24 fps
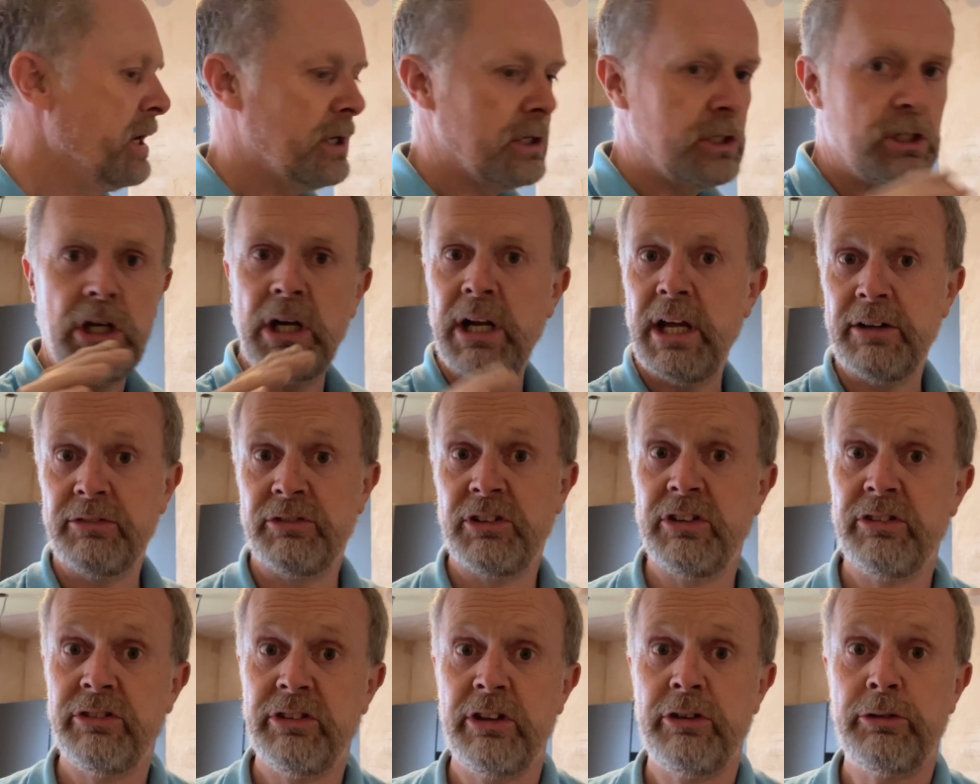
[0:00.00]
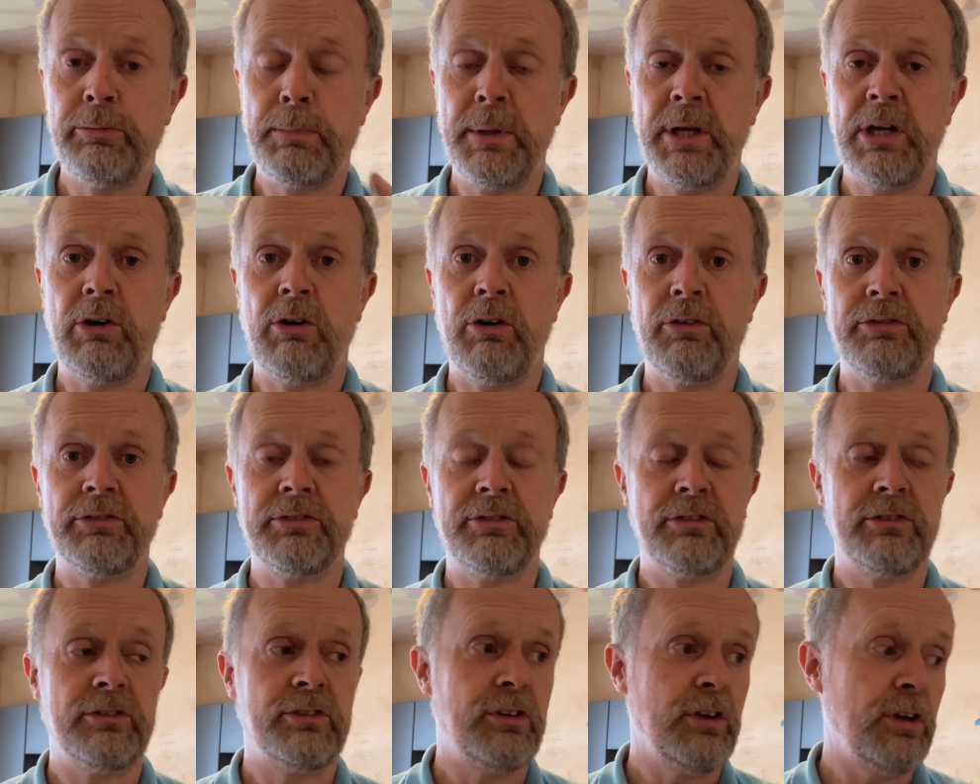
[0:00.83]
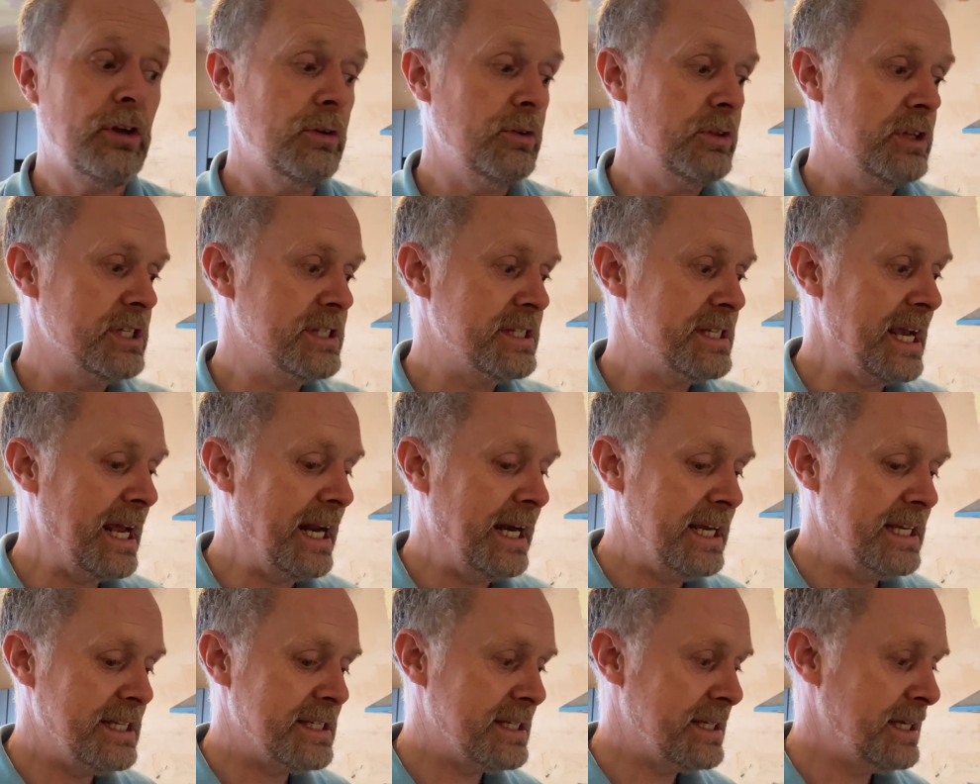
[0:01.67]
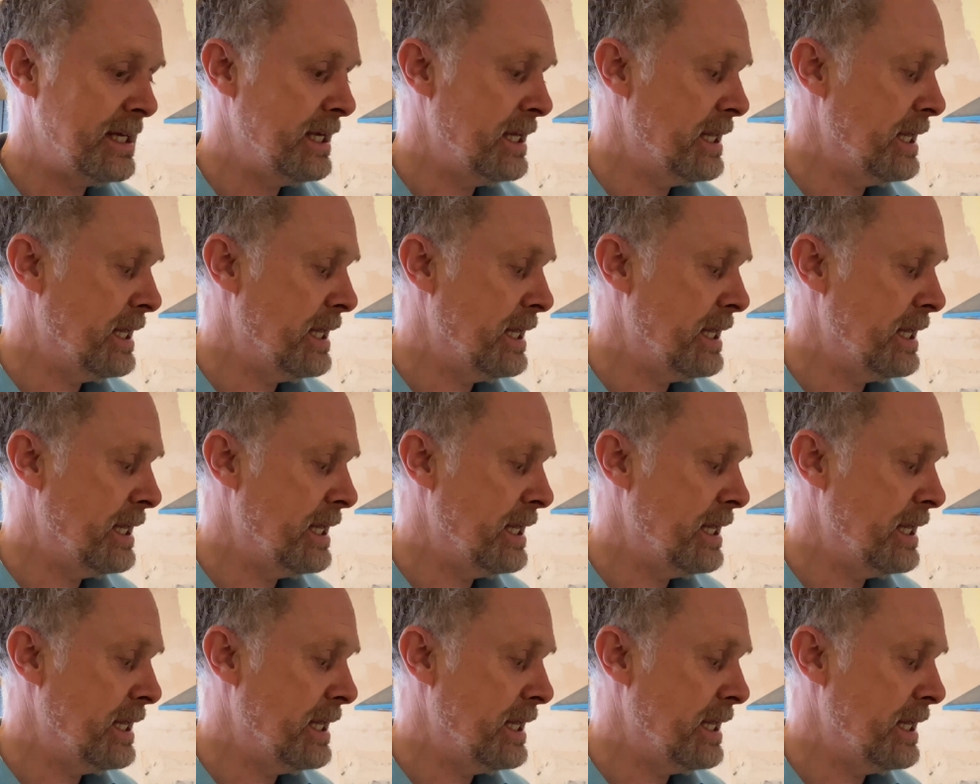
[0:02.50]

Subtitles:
going to have to disappear off to the tennis.